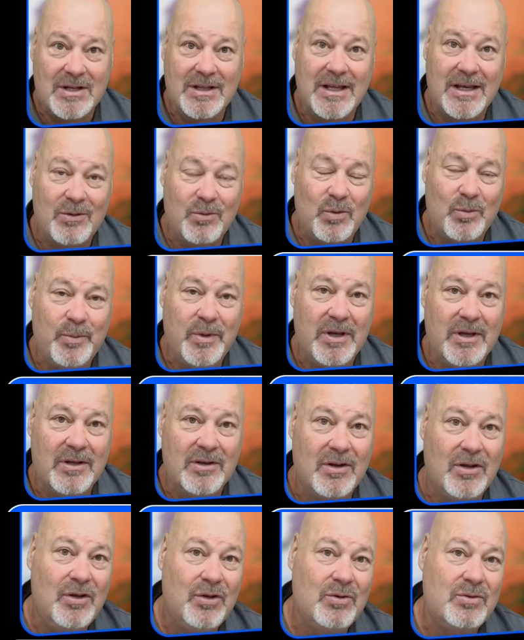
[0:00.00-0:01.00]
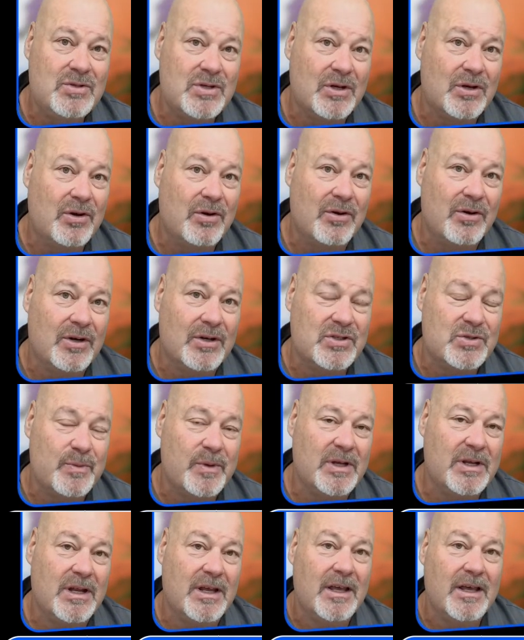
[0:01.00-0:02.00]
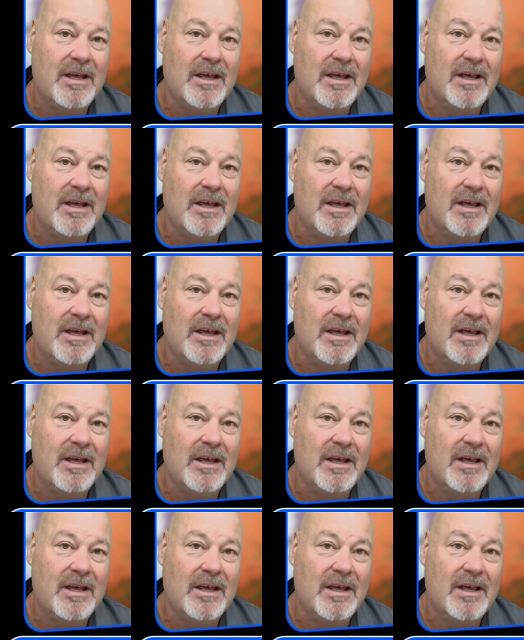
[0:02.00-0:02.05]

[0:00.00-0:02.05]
That will be a huge encouragement.